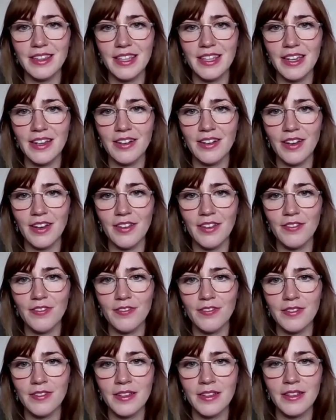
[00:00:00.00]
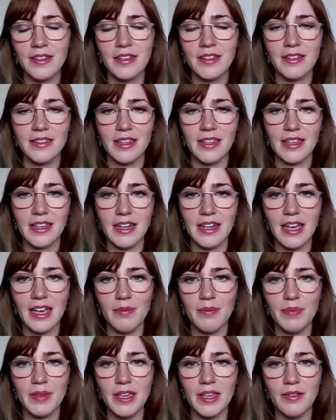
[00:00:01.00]
in their life that can
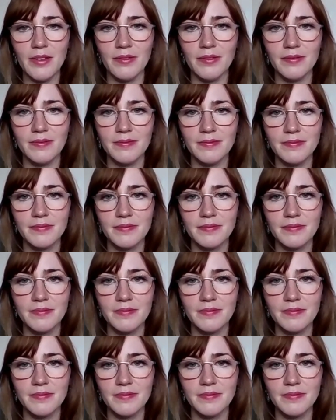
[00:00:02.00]
help you.